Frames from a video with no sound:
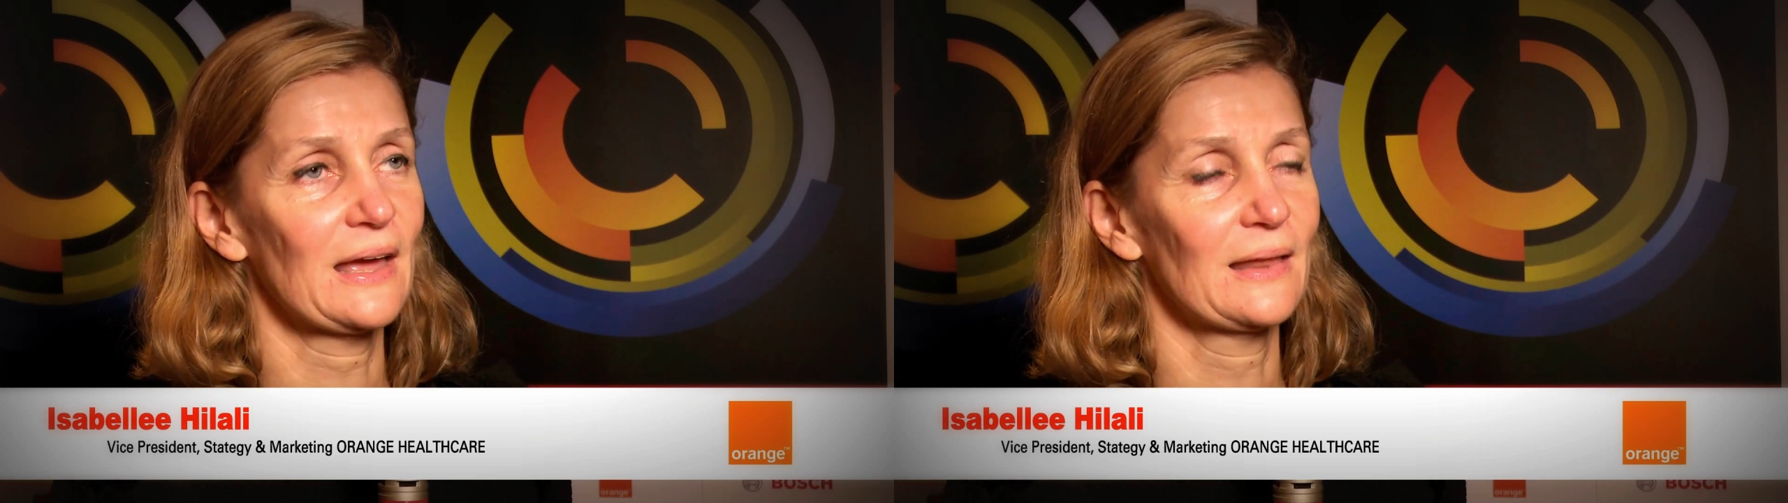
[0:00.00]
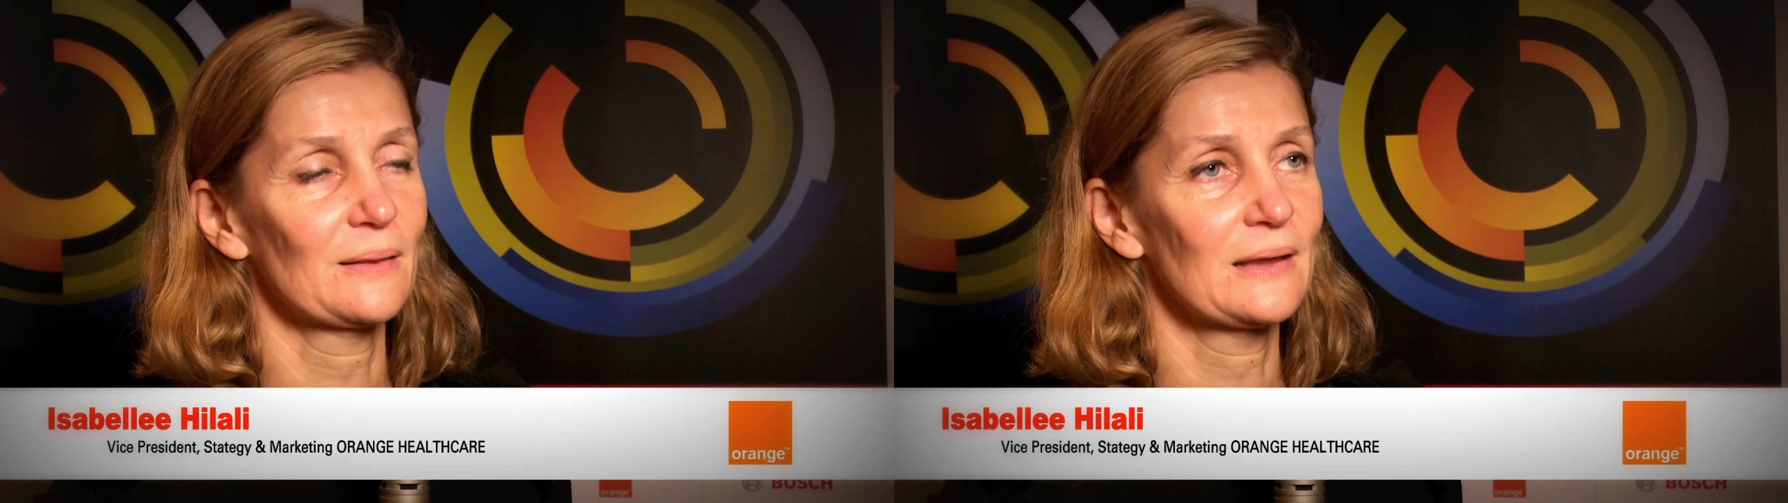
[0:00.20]

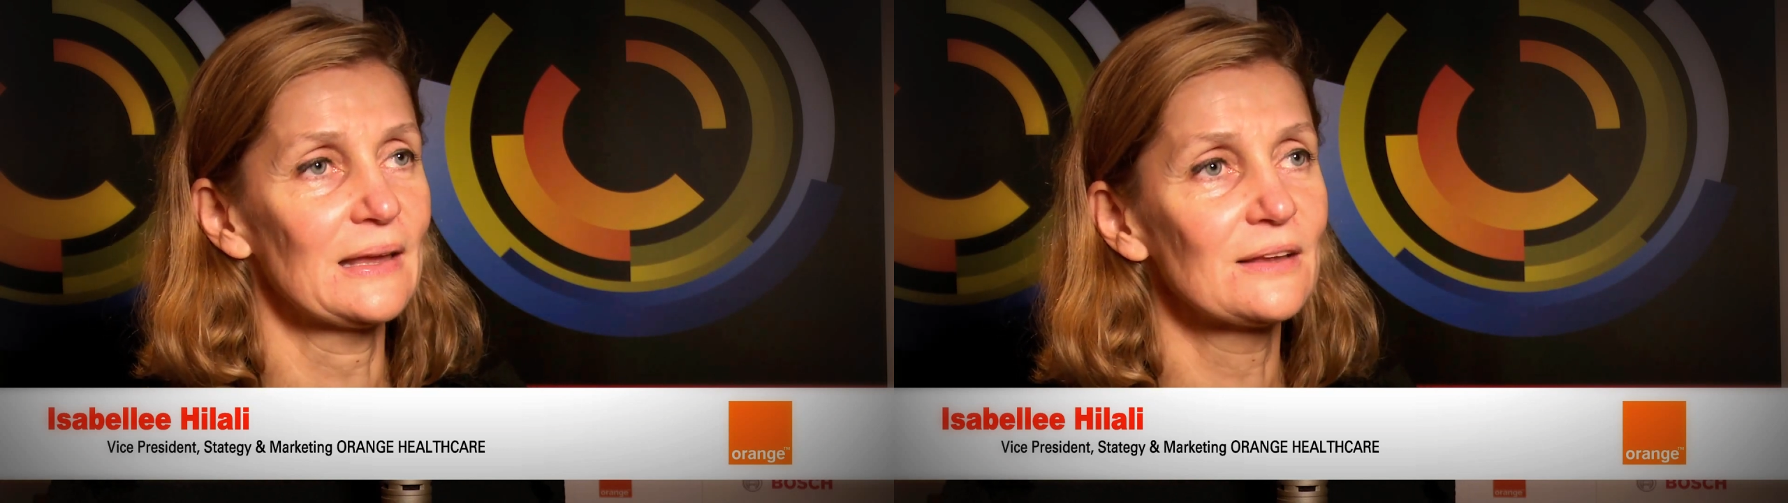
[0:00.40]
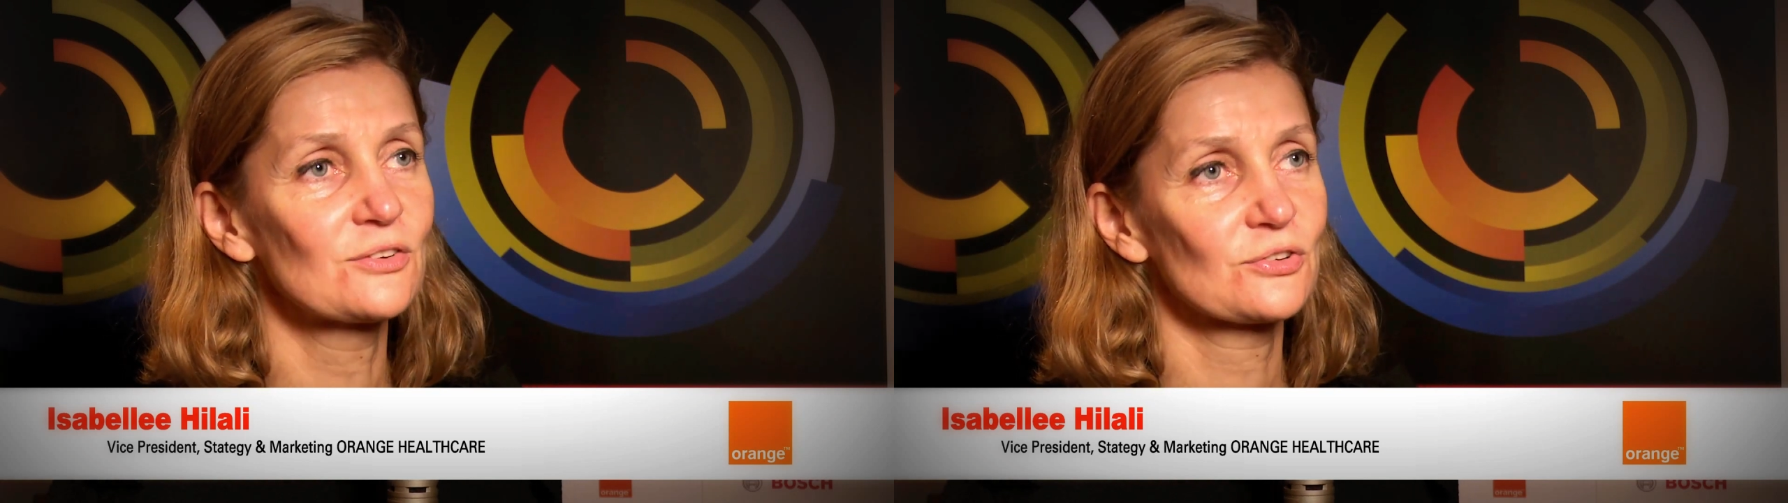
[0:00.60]
and
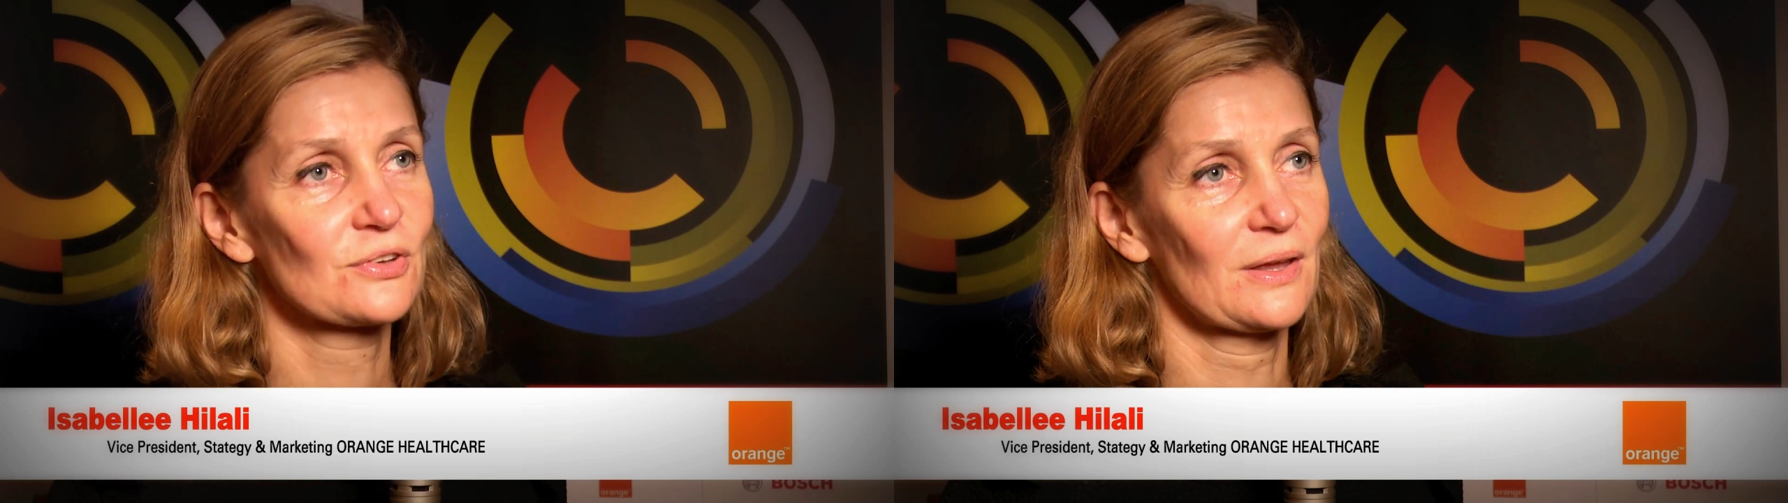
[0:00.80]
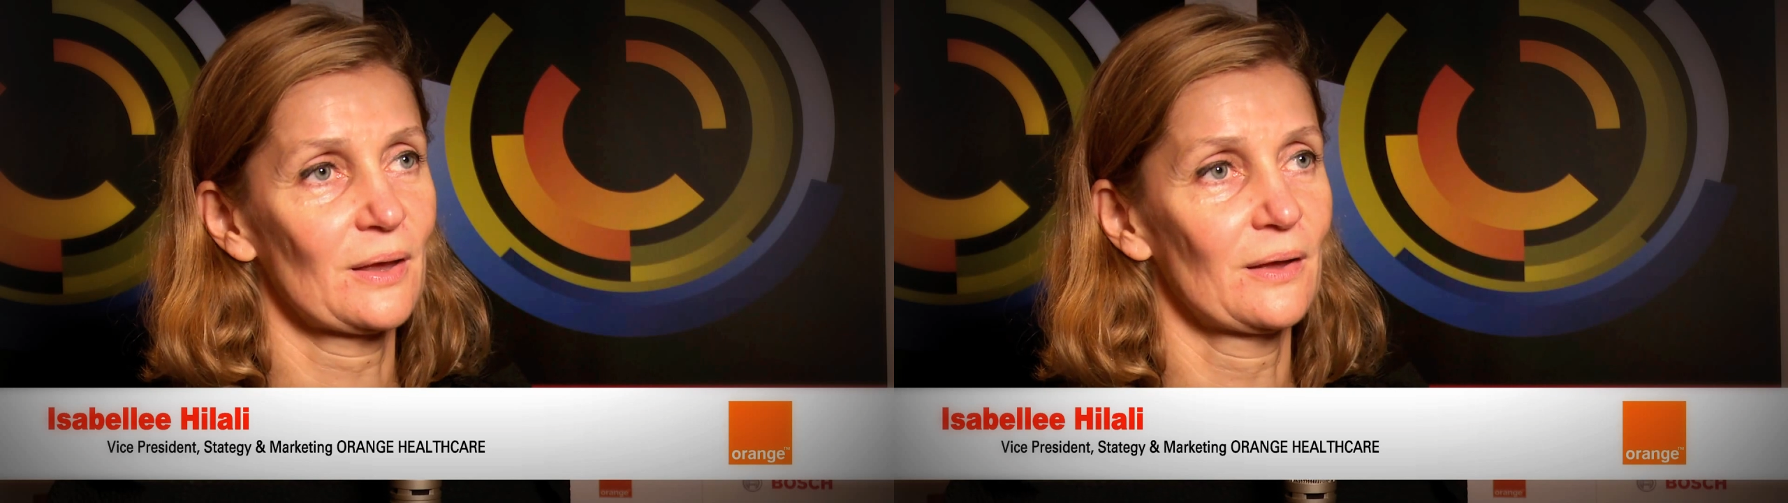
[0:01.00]
each